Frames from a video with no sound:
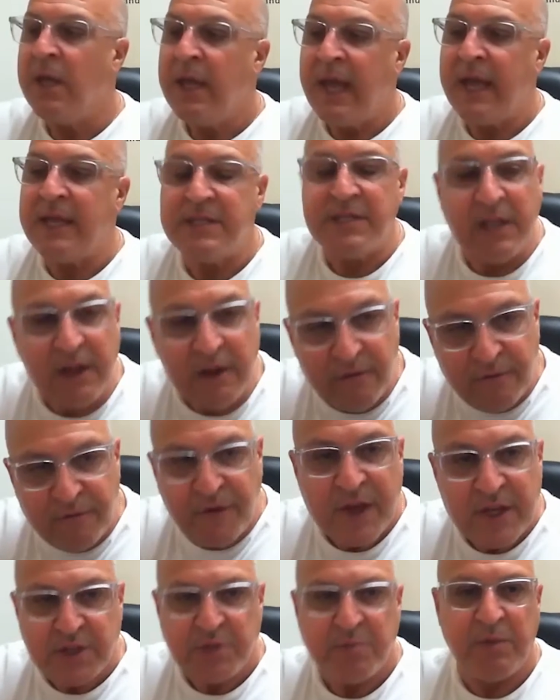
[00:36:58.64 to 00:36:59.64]
has an
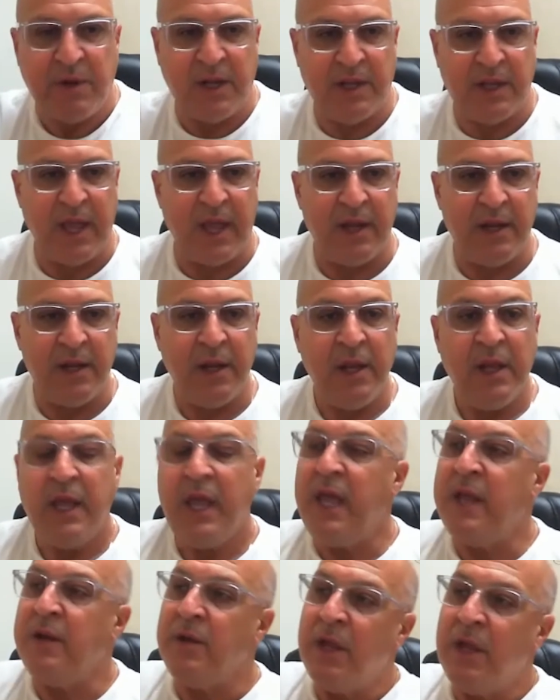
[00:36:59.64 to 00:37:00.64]
investment in that.
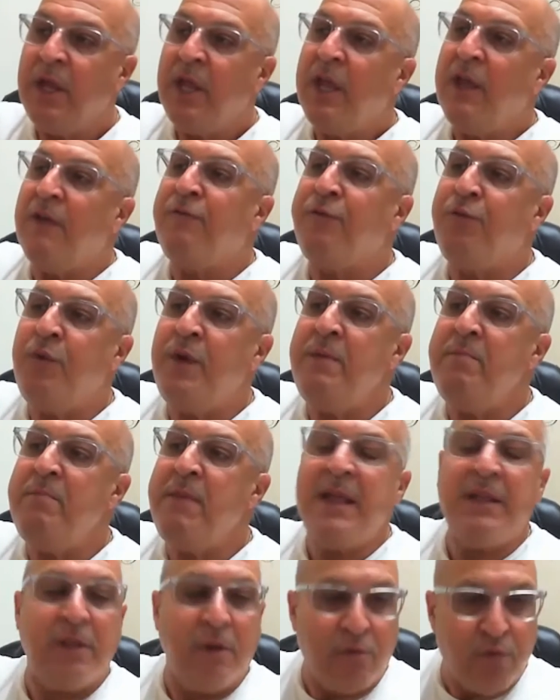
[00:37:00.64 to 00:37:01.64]
And if we
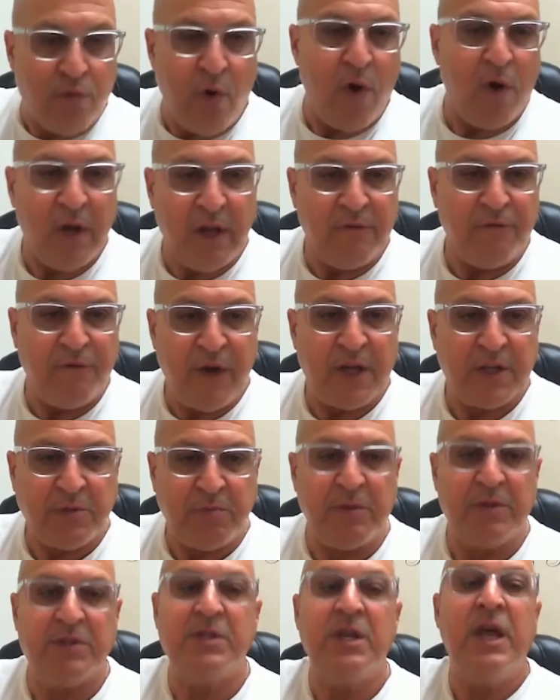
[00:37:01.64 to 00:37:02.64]
make the wrong
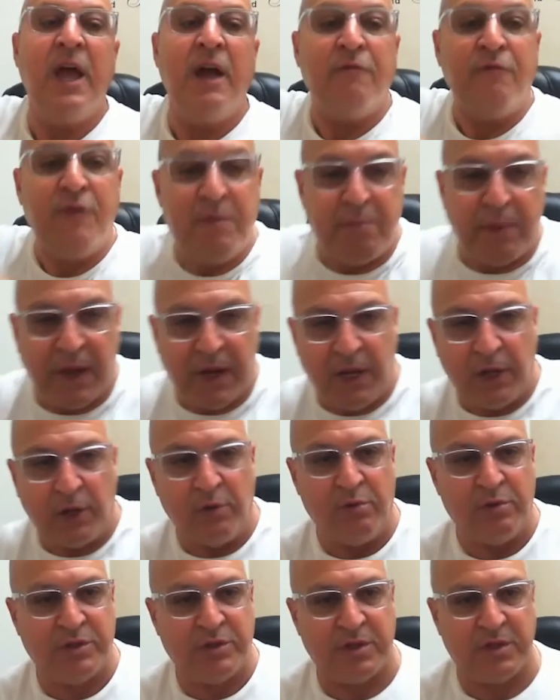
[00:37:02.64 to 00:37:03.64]
investments, everybody
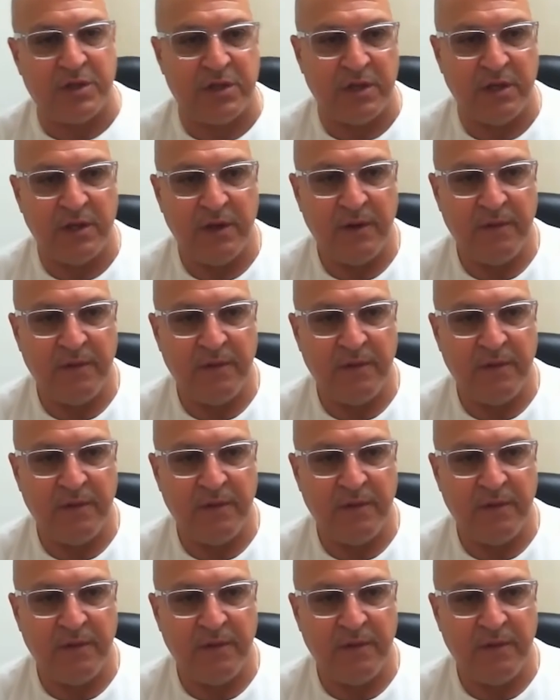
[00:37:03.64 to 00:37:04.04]
loses.